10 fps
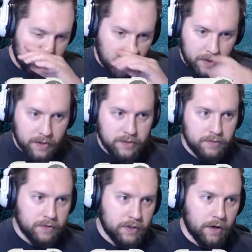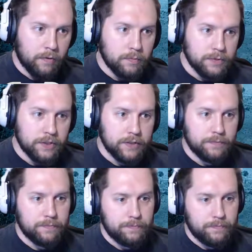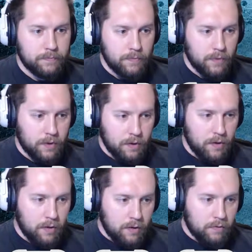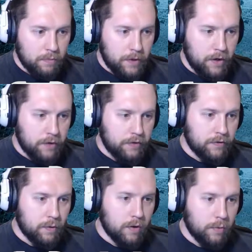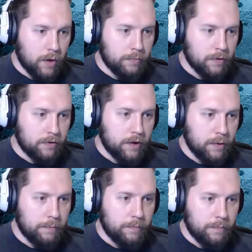And that's it for dark rooms here. From here, you just go all the way up to the top.